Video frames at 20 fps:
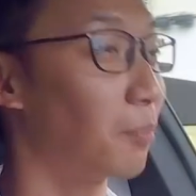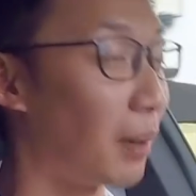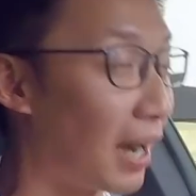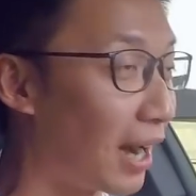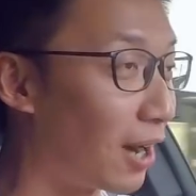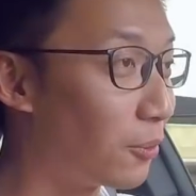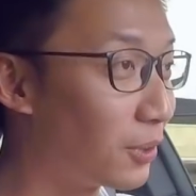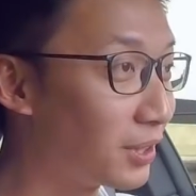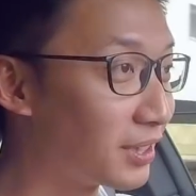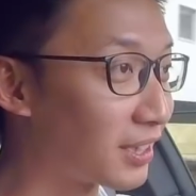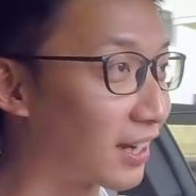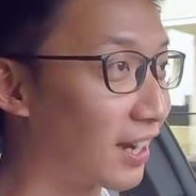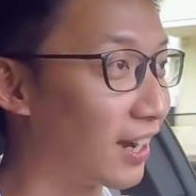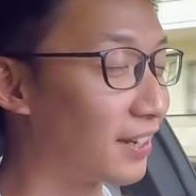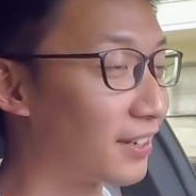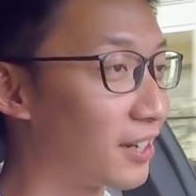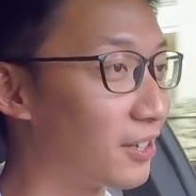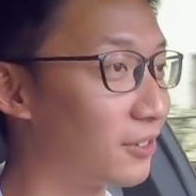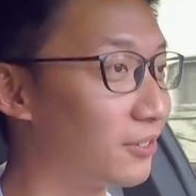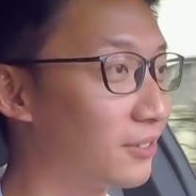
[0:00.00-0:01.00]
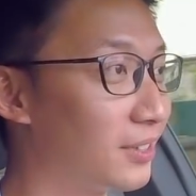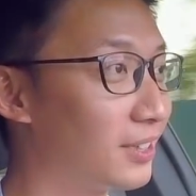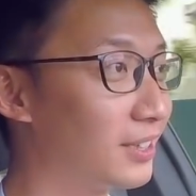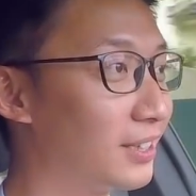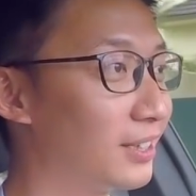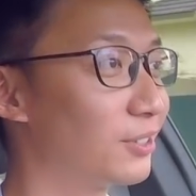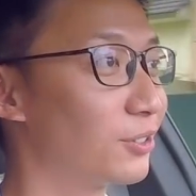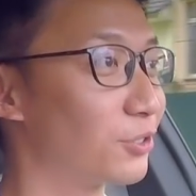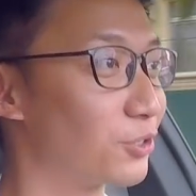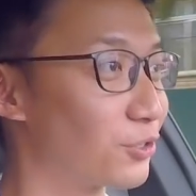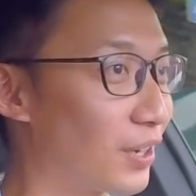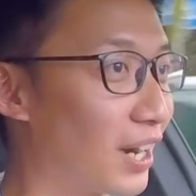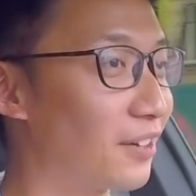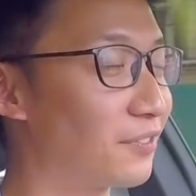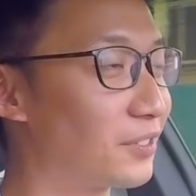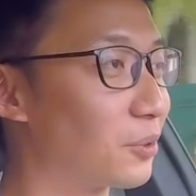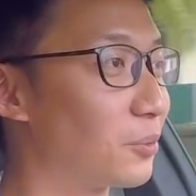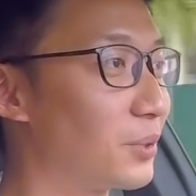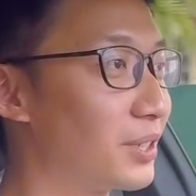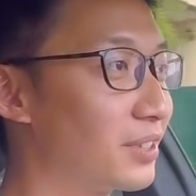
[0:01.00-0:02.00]
power the car now to
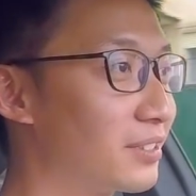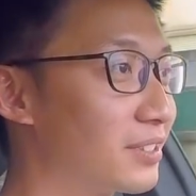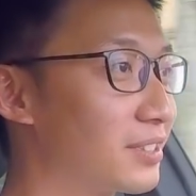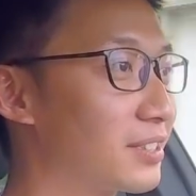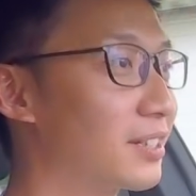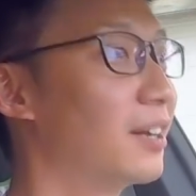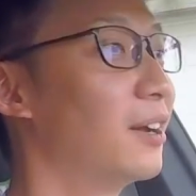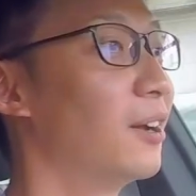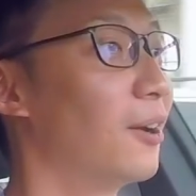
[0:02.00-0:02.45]
drive the wheels,